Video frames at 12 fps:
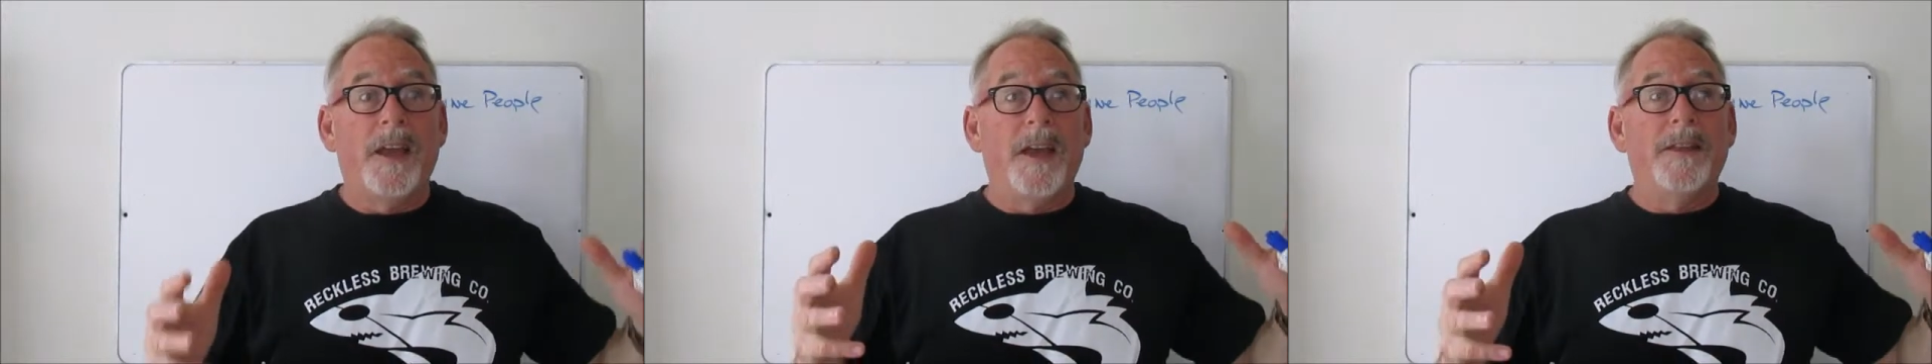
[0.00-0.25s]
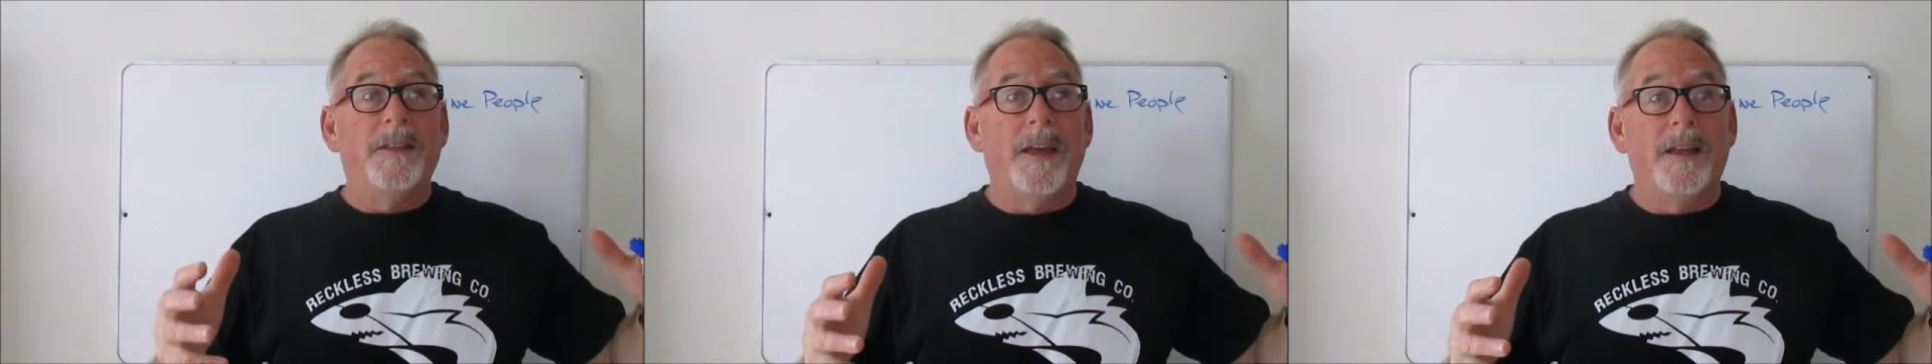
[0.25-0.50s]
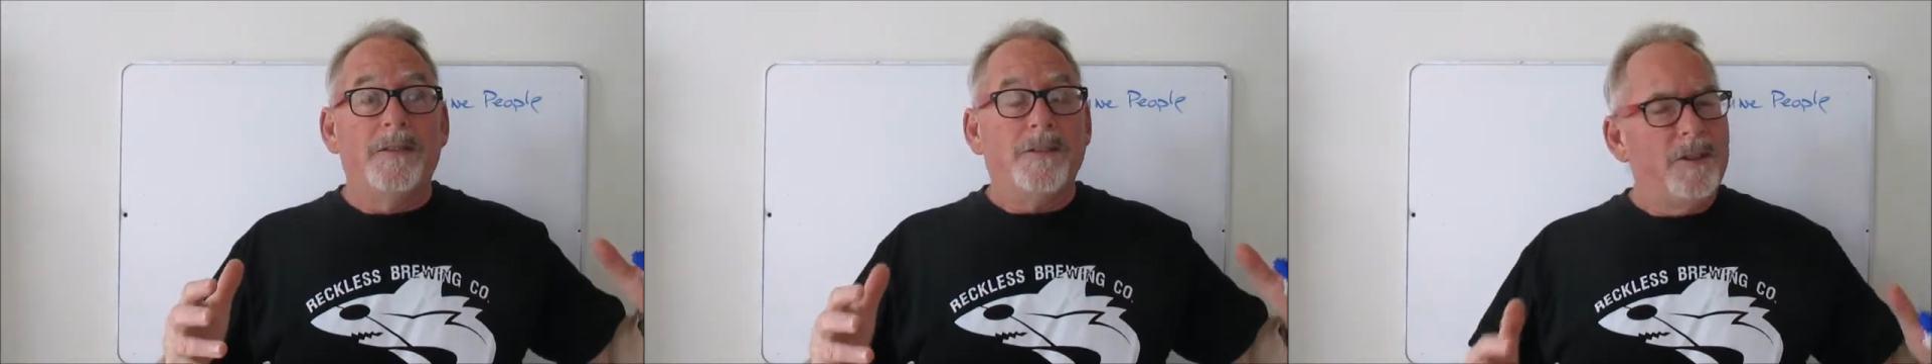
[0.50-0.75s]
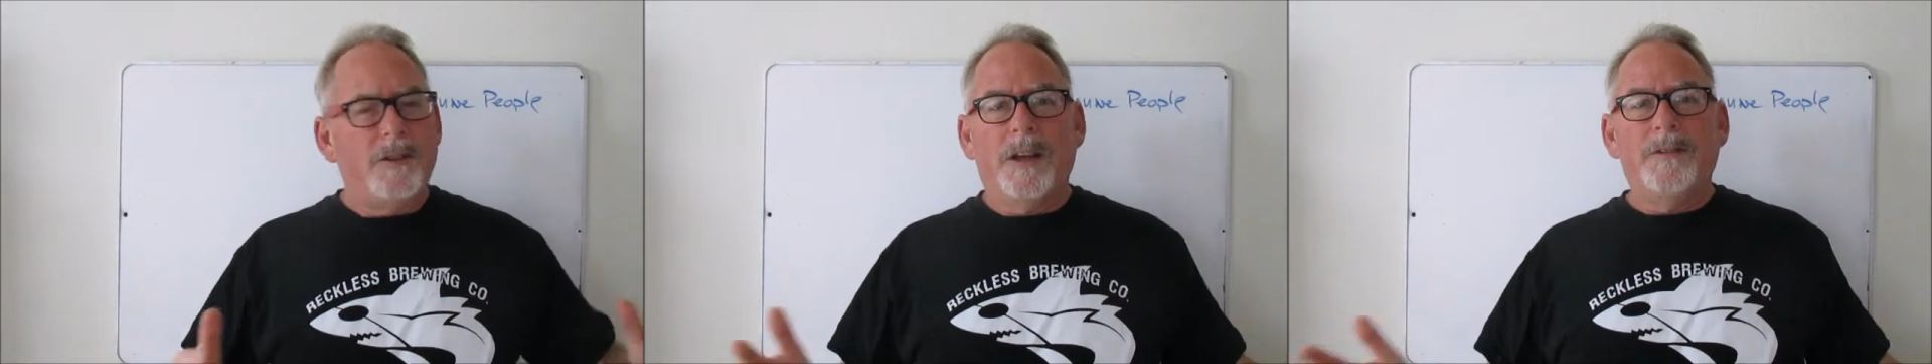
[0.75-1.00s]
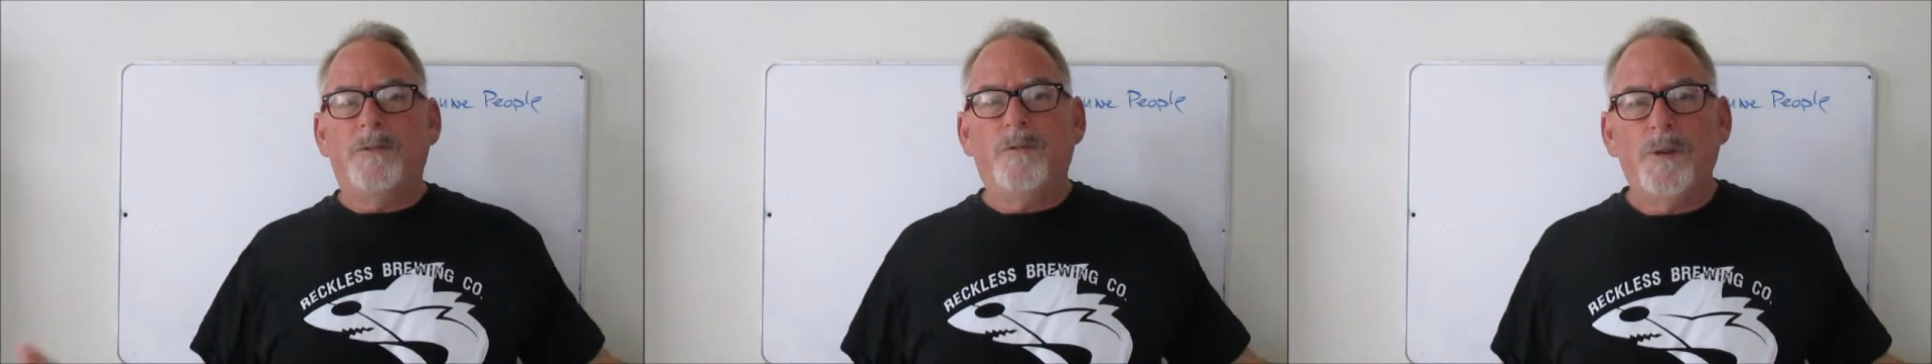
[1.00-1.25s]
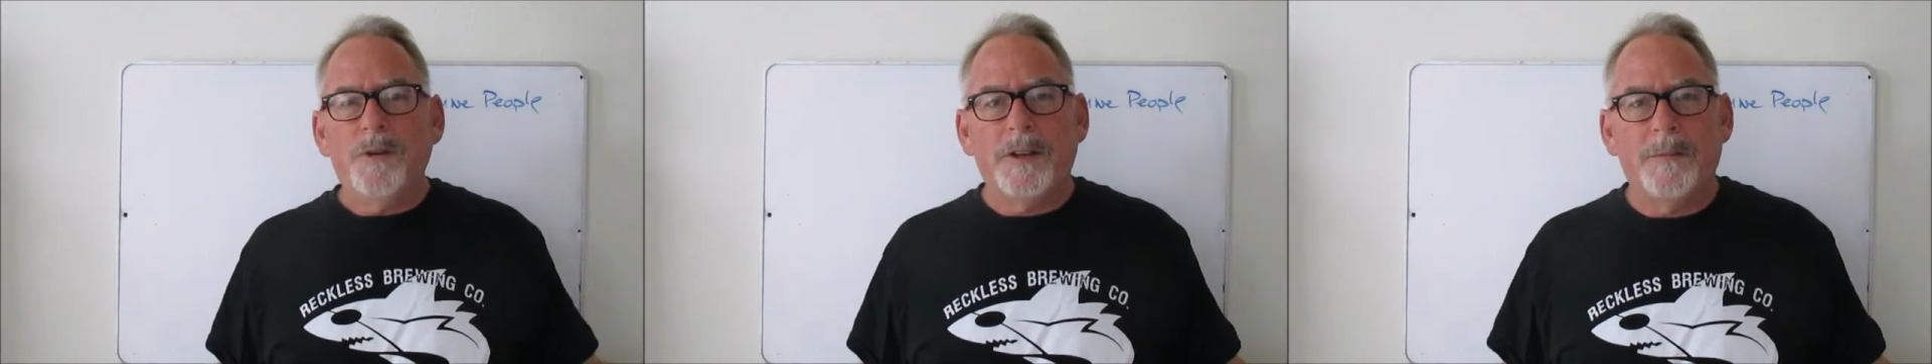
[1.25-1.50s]
And then you don't have to
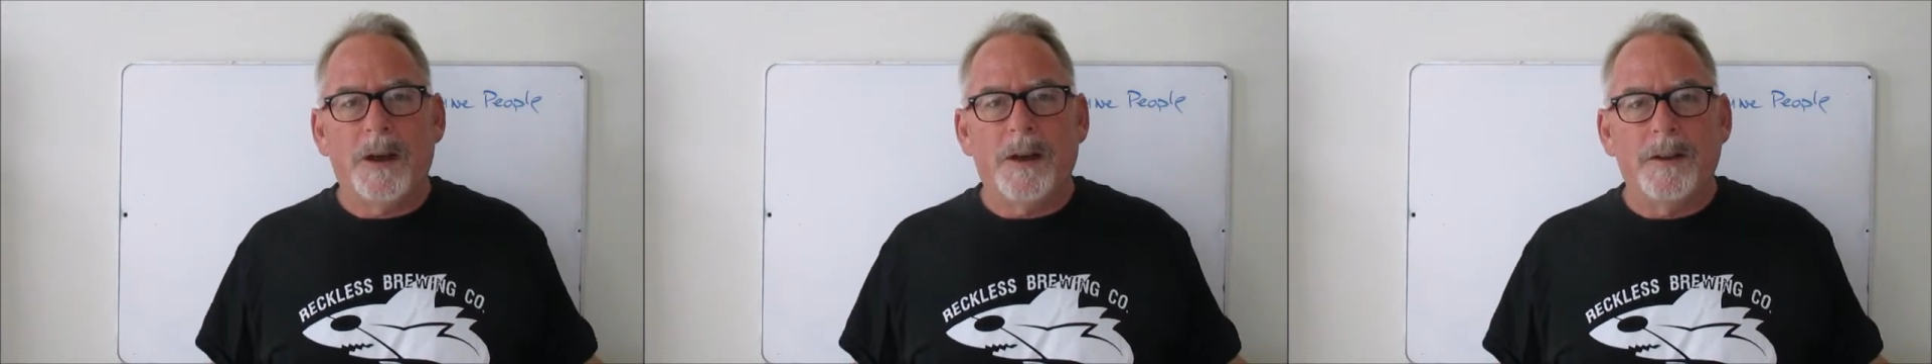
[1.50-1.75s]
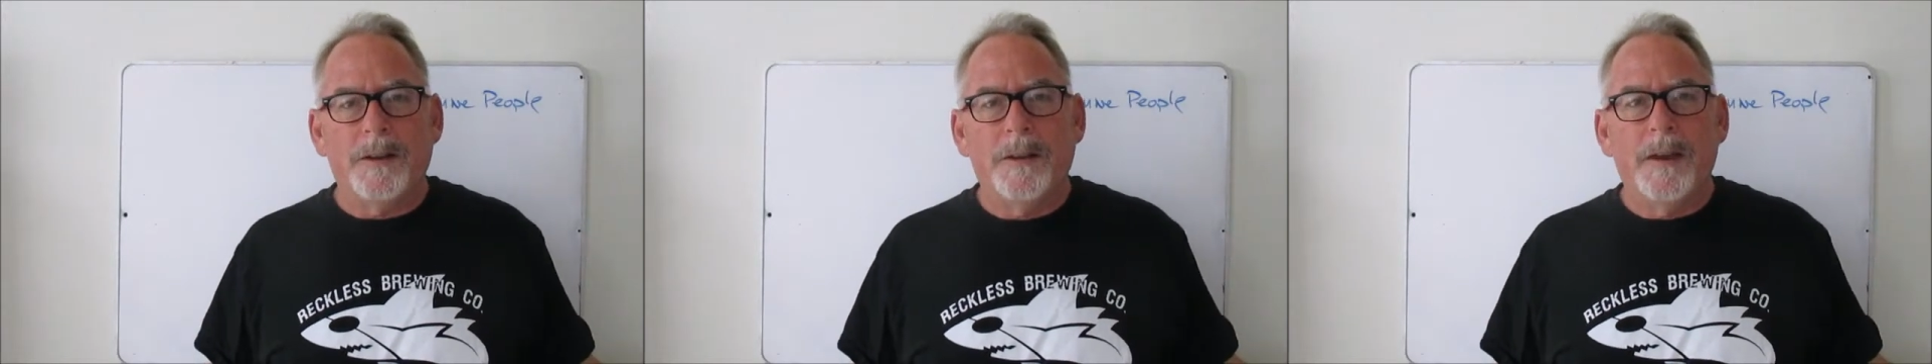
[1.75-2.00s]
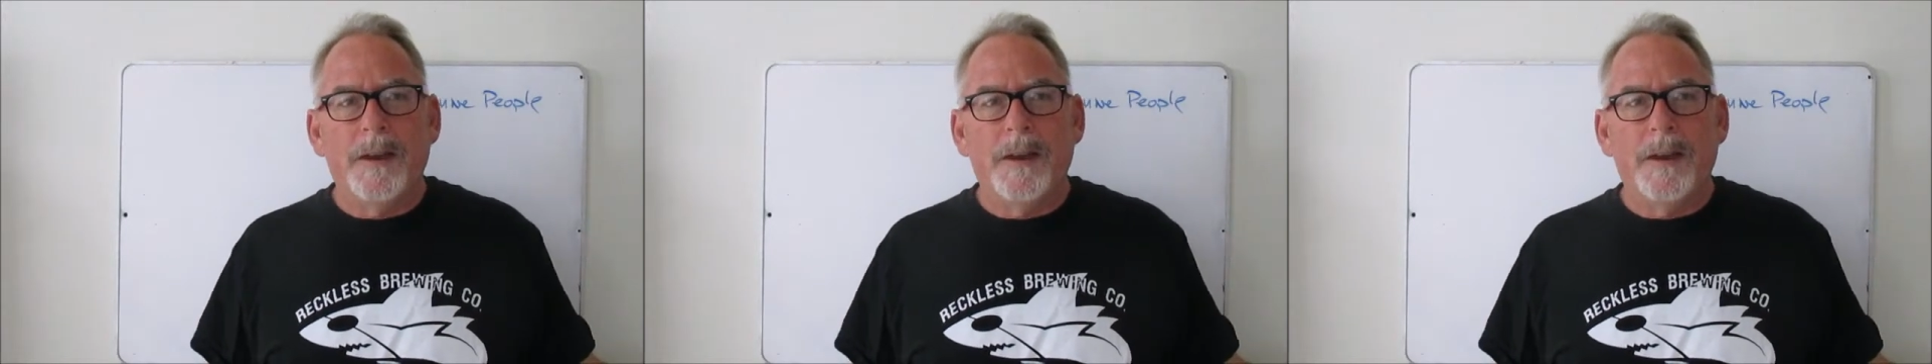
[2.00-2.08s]
worry about it.